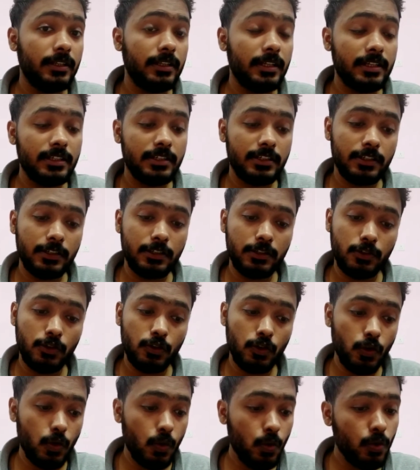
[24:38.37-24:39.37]
There is
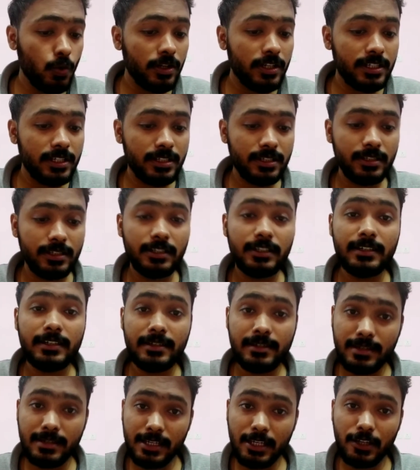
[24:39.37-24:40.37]
no rush.
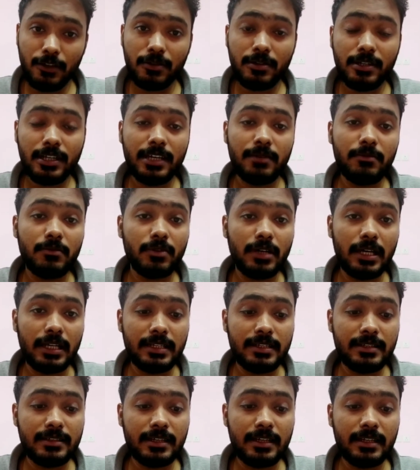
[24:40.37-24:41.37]
Take your time to
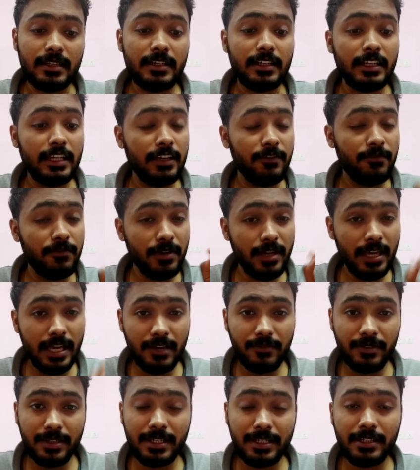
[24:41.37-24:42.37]
understand it. If you
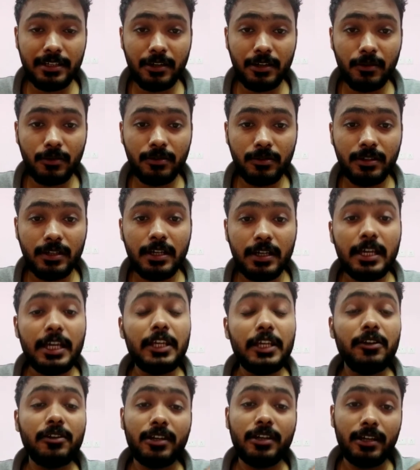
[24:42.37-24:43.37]
have any doubt,
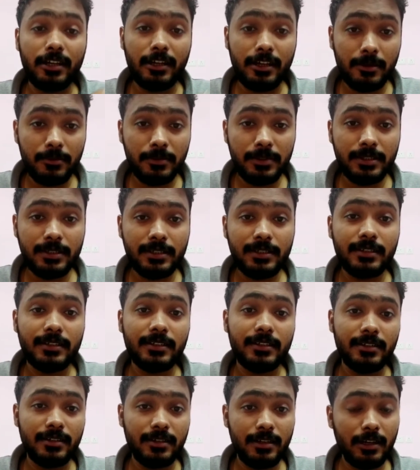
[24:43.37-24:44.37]
you can comment
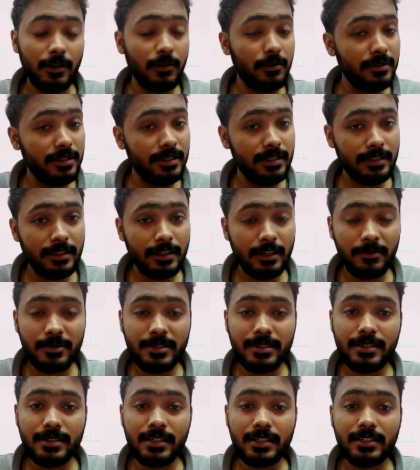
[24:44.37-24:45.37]
down in the
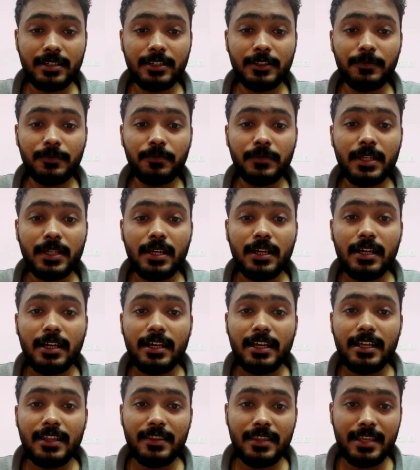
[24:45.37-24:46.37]
comment section.
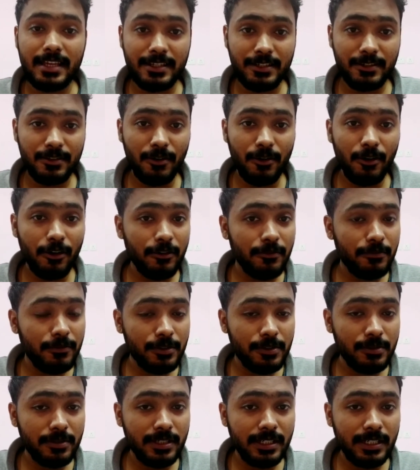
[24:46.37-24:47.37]
That's all
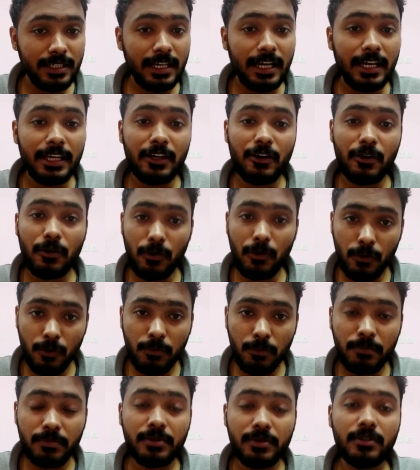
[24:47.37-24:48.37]
for today. I
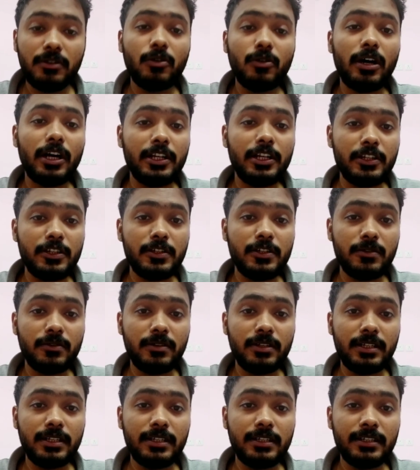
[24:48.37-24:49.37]
hope you
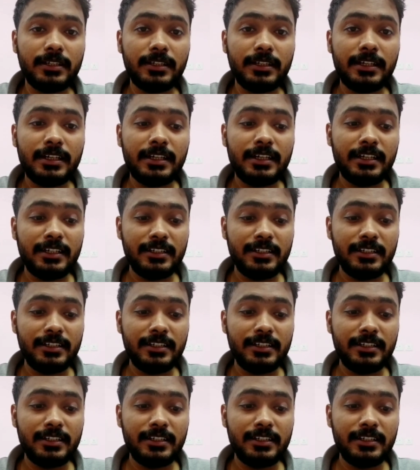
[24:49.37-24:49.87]
understood it.